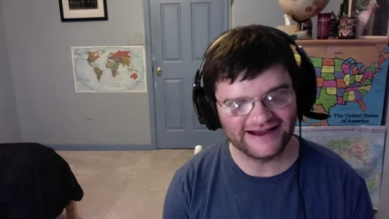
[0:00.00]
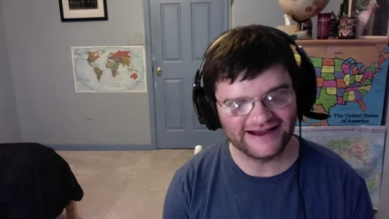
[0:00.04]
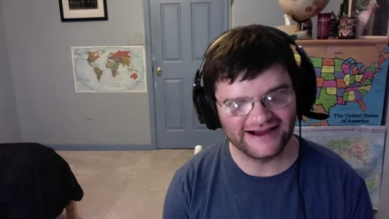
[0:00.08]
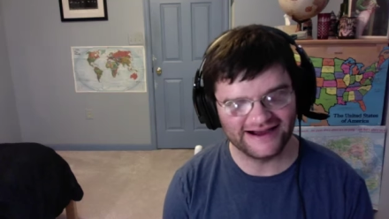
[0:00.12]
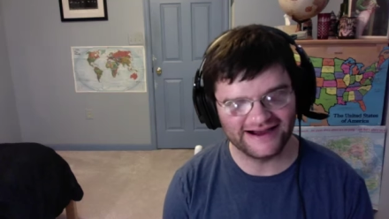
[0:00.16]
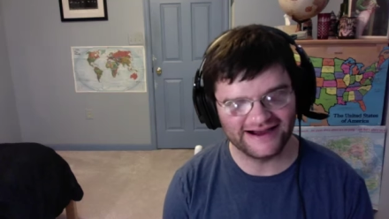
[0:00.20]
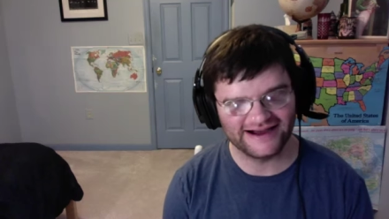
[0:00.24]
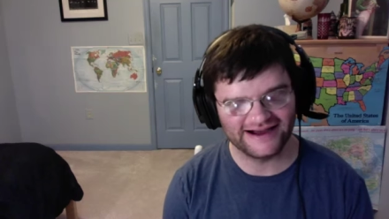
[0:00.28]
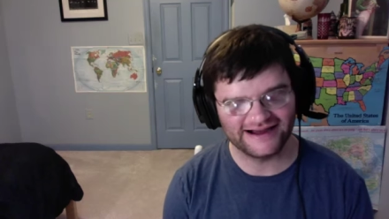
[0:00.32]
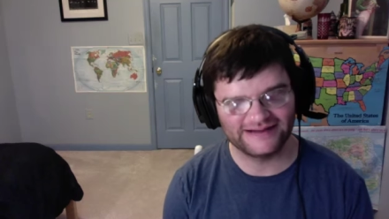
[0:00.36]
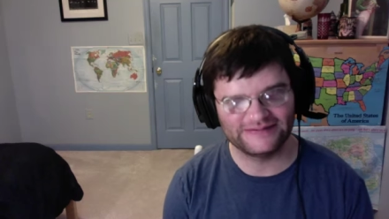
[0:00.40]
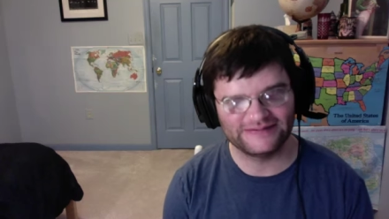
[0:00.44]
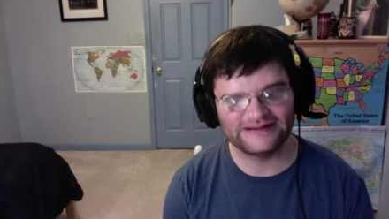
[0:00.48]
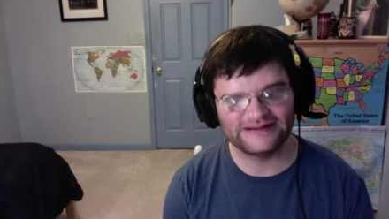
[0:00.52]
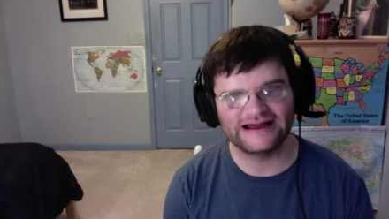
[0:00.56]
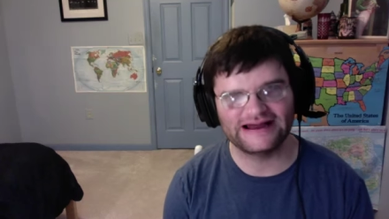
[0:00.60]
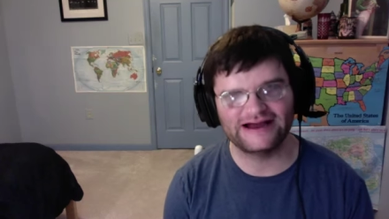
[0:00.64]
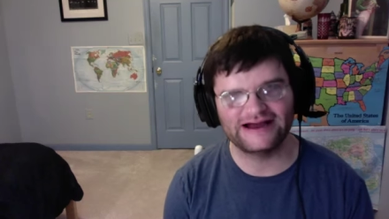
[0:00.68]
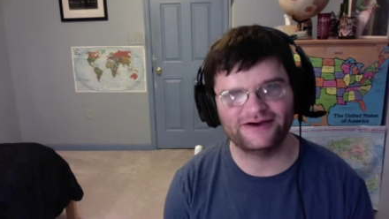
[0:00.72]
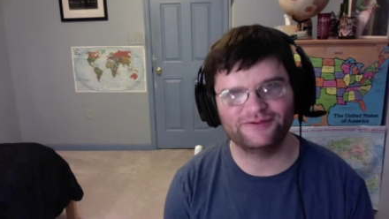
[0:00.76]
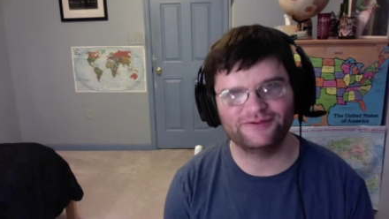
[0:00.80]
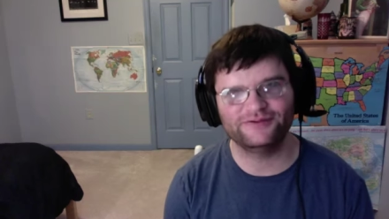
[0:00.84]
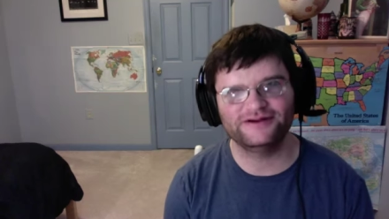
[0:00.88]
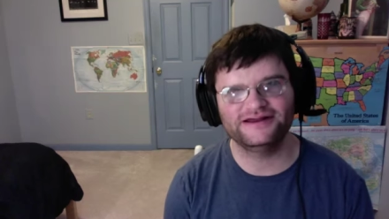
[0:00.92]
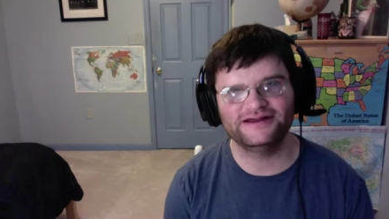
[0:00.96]
I mean,
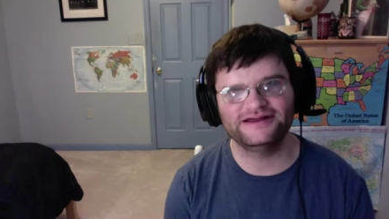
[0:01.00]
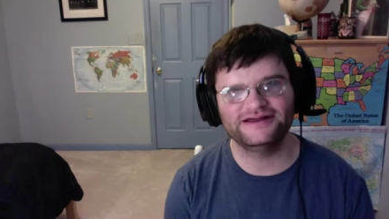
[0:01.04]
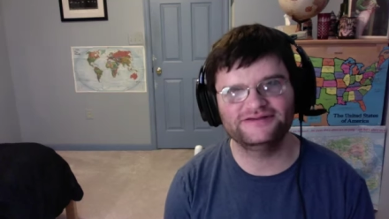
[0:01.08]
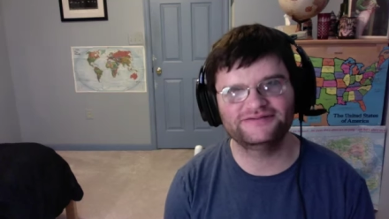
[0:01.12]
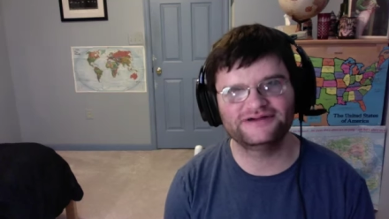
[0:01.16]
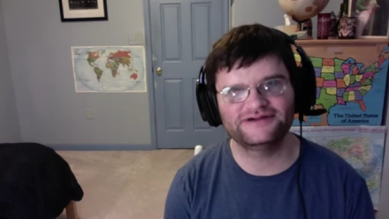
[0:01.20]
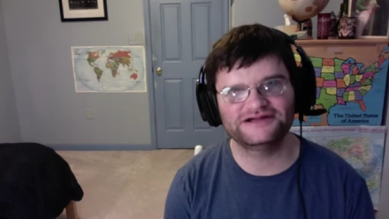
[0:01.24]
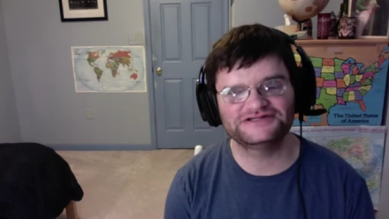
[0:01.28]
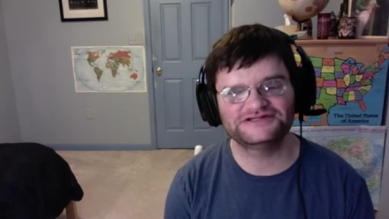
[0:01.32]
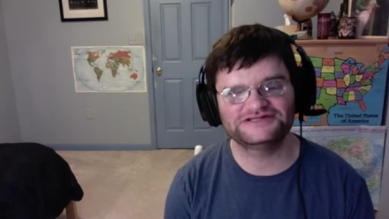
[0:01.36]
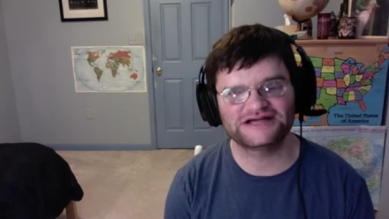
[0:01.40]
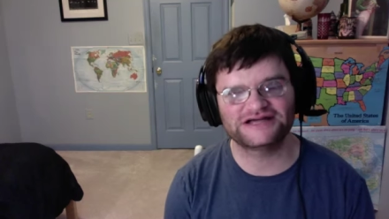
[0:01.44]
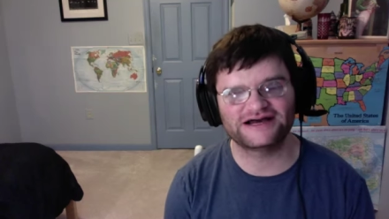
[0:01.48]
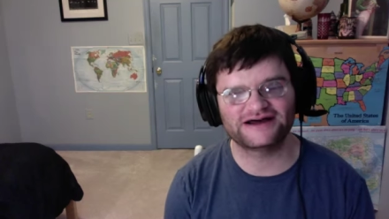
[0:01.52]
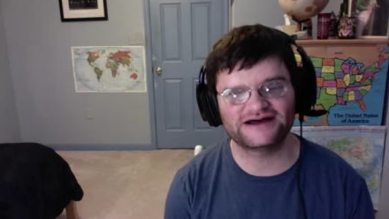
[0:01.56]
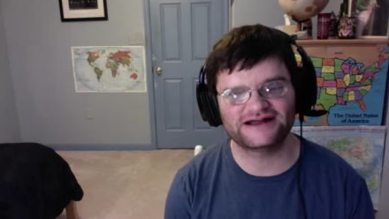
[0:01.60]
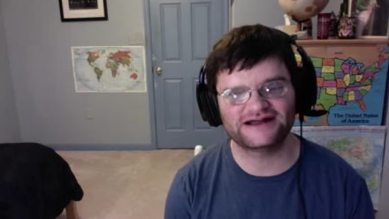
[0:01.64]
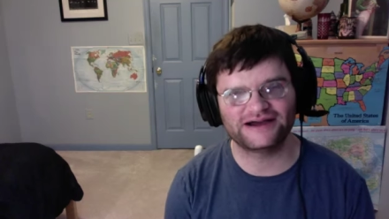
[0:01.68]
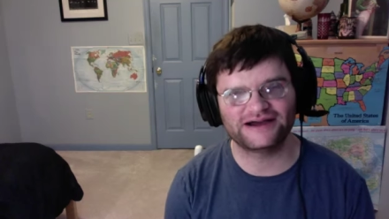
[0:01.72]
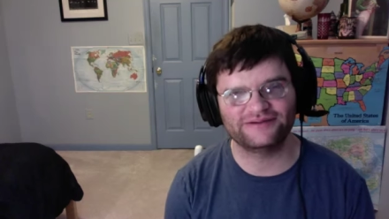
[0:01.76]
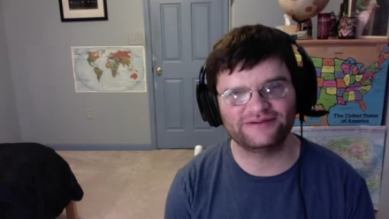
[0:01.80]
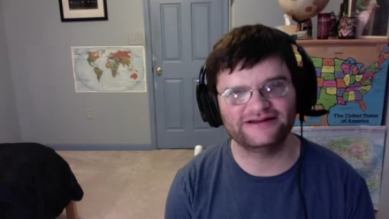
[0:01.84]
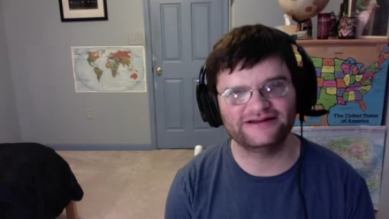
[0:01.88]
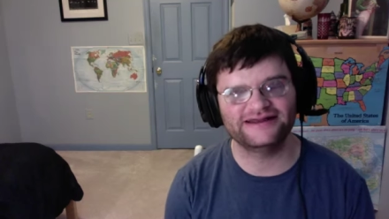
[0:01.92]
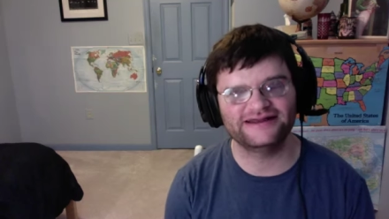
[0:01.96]
how would he reach out?
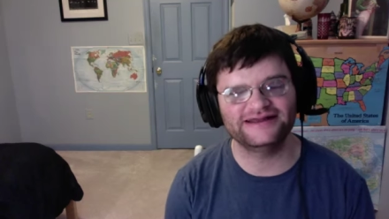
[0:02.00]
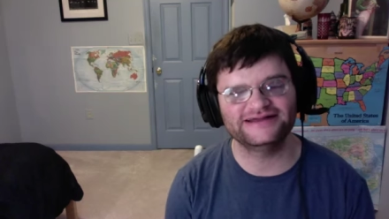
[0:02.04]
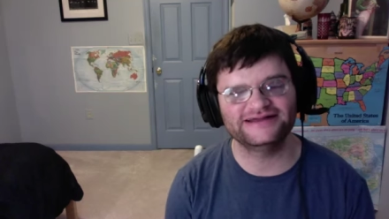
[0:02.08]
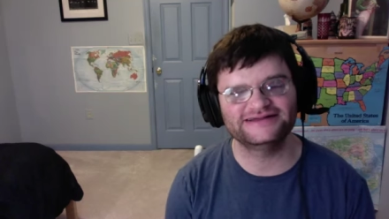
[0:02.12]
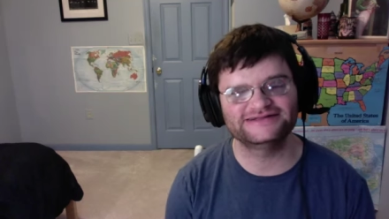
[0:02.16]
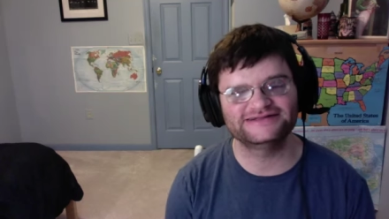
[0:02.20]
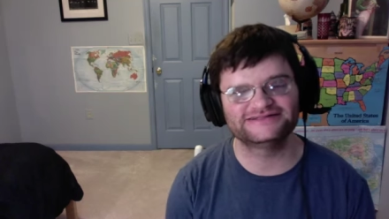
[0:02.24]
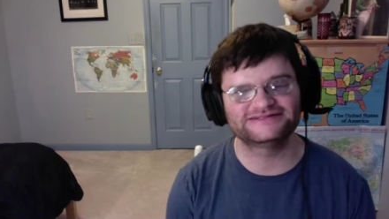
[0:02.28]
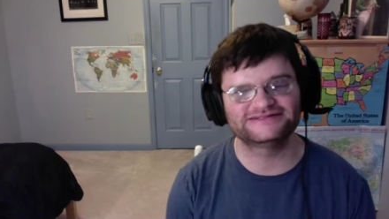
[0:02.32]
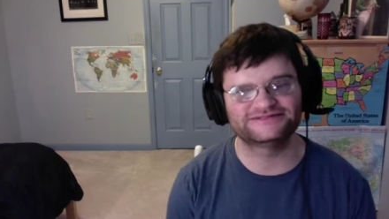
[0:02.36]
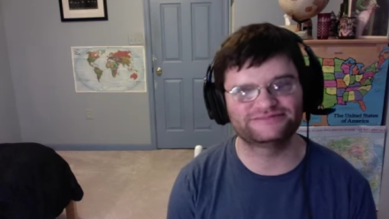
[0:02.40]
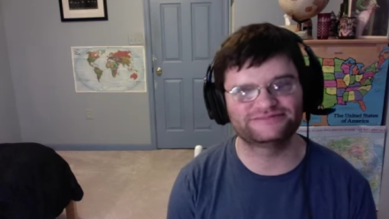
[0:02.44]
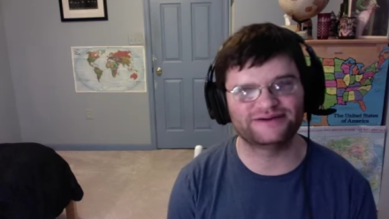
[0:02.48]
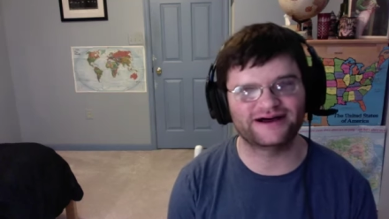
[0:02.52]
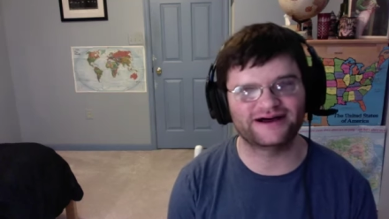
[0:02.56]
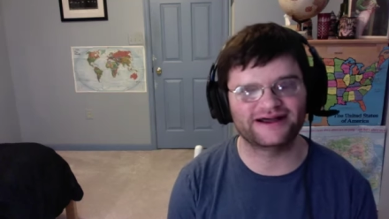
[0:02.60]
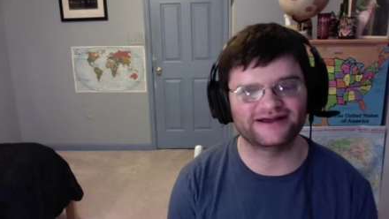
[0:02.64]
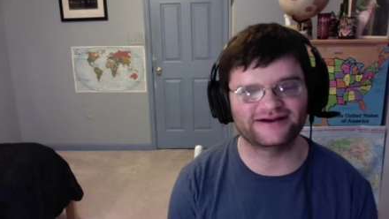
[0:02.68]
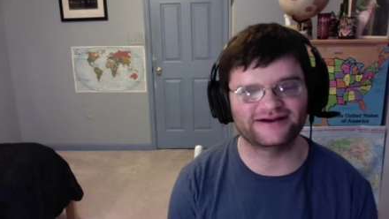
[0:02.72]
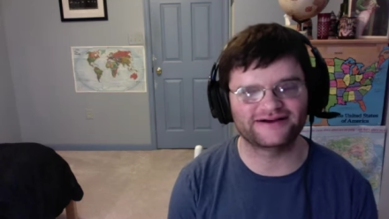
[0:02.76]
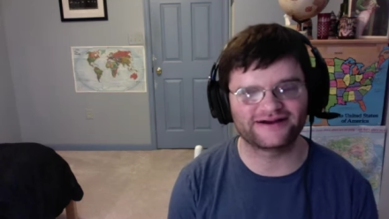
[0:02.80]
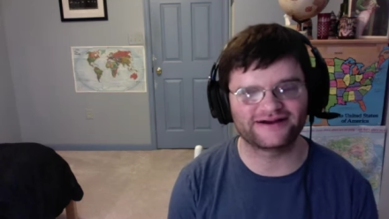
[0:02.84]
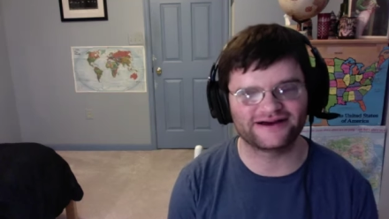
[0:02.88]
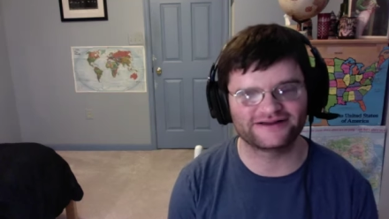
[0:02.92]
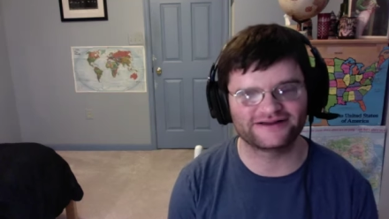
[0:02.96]
How would he
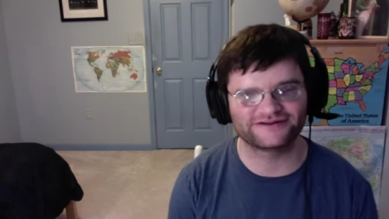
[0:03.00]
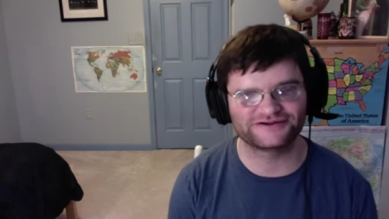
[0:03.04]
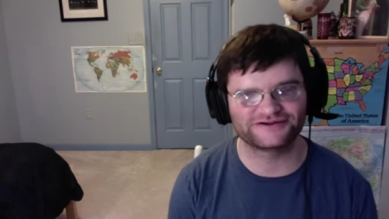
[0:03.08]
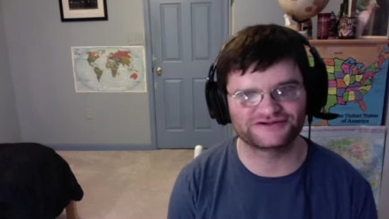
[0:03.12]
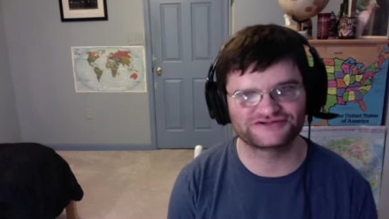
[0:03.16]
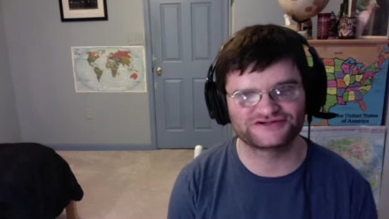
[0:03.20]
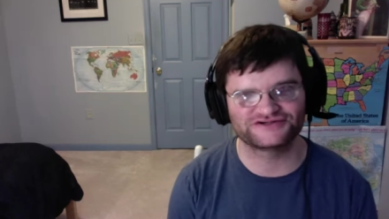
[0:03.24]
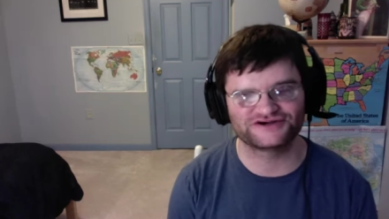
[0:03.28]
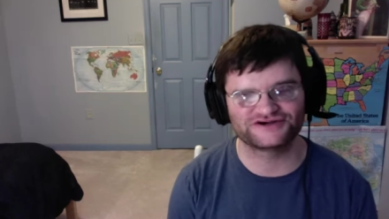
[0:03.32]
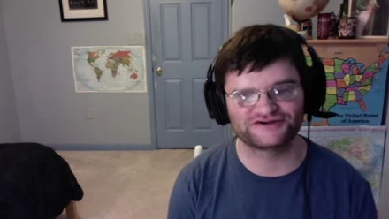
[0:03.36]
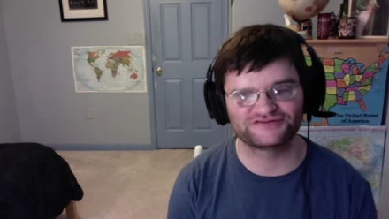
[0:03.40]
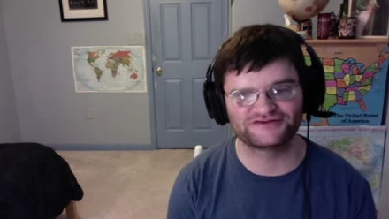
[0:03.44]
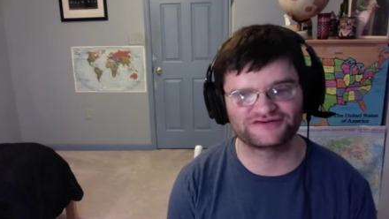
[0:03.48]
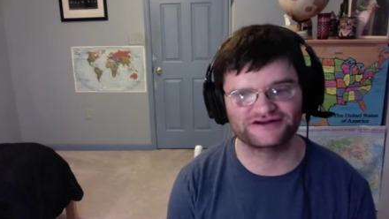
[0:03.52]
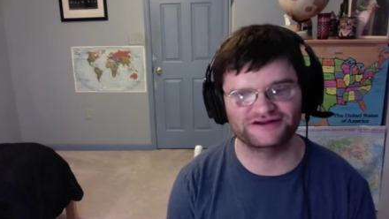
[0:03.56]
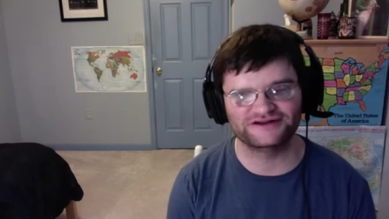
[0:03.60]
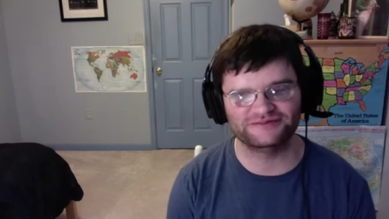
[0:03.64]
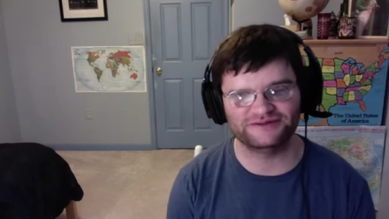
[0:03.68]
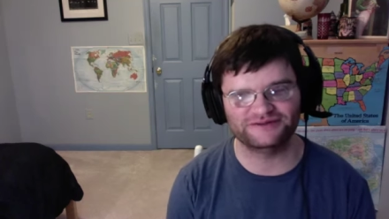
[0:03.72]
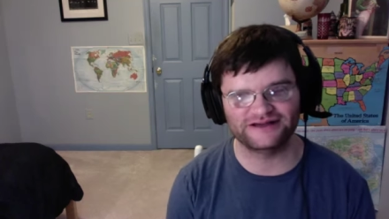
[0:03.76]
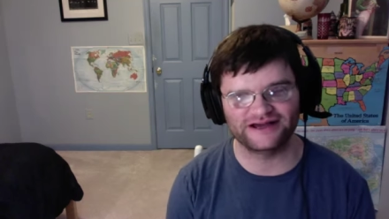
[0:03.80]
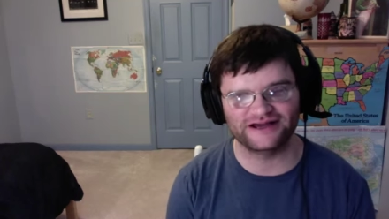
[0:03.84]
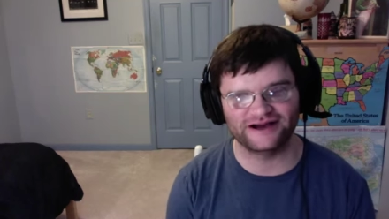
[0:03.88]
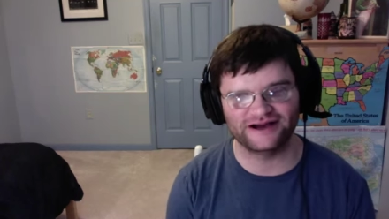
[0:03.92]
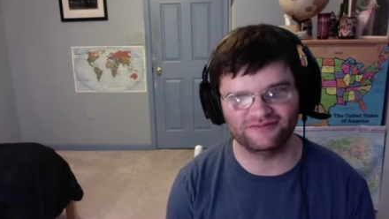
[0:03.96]
inspire other children to
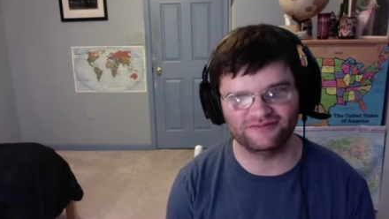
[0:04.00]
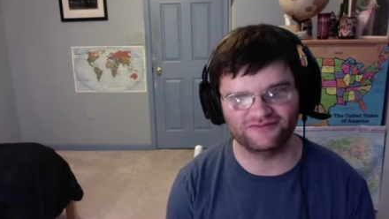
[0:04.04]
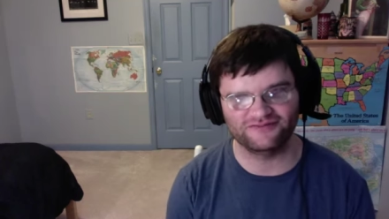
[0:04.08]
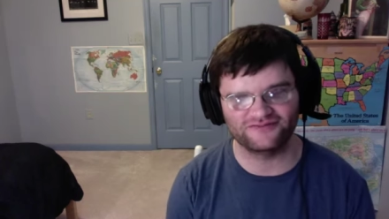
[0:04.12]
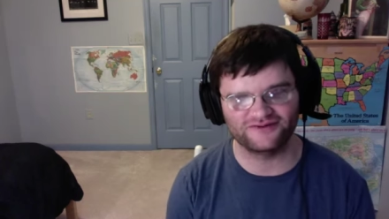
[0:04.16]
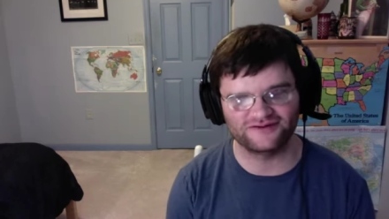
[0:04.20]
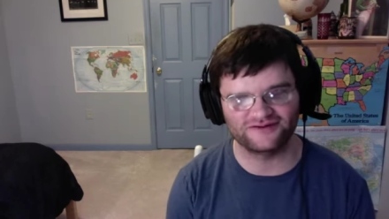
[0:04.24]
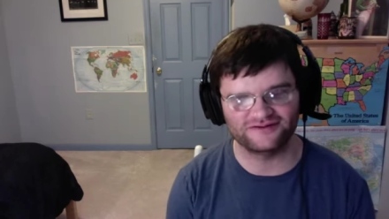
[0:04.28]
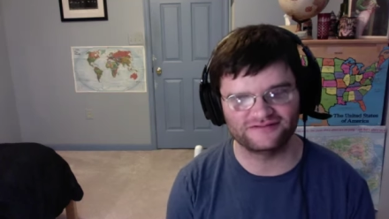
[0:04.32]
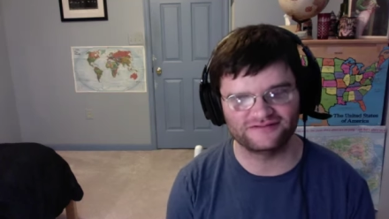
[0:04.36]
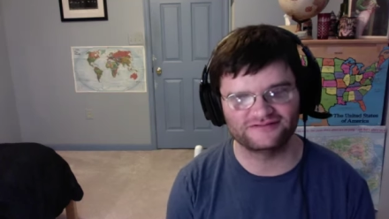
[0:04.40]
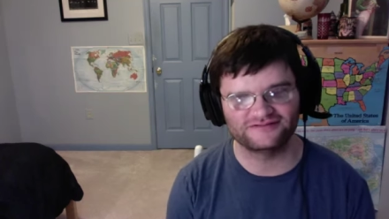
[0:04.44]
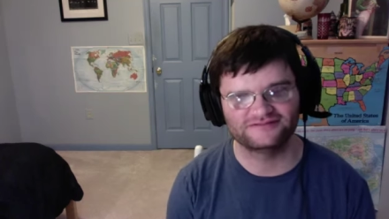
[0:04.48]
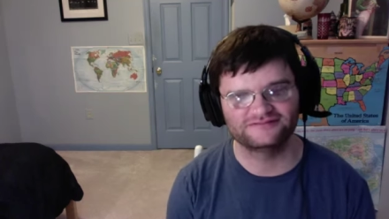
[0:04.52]
be helpful?